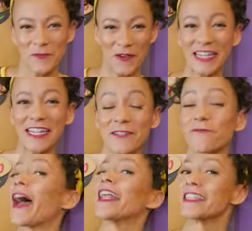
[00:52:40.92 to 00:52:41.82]
we need to
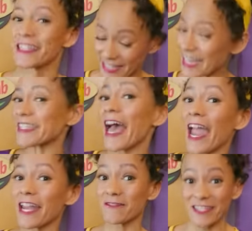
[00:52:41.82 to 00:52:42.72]
find six
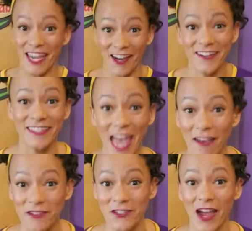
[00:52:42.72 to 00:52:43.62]
items in our
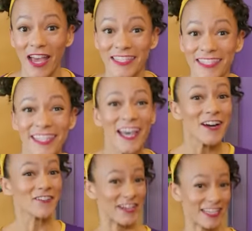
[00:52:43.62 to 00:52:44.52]
scavenger hunt.
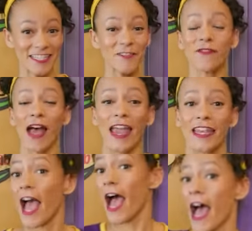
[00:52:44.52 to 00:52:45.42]
We need to find
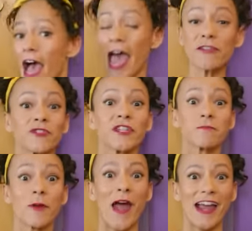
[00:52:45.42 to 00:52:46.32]

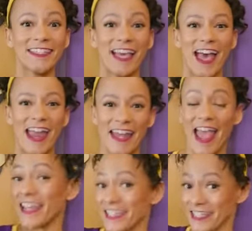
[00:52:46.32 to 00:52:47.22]
hydrogen peroxide,
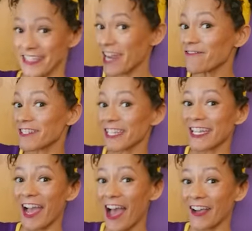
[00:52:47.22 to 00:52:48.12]
safety
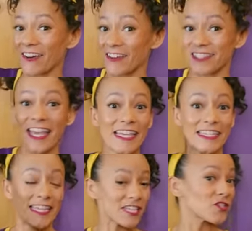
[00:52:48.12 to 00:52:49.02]
goggles,
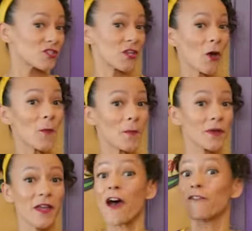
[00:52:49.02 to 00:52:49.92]
dish soap,
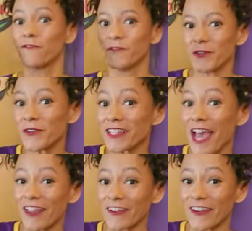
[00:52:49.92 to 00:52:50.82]
food
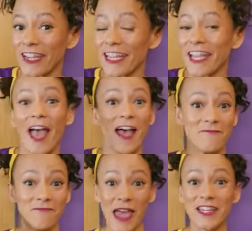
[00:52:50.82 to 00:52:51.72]
coloring,
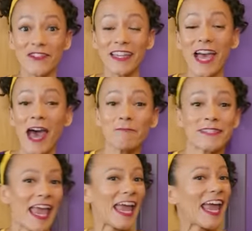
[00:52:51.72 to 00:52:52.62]
measuring cups,
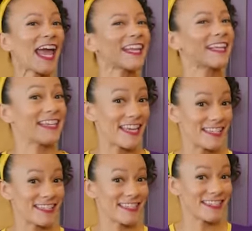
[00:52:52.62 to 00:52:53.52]
and yeast.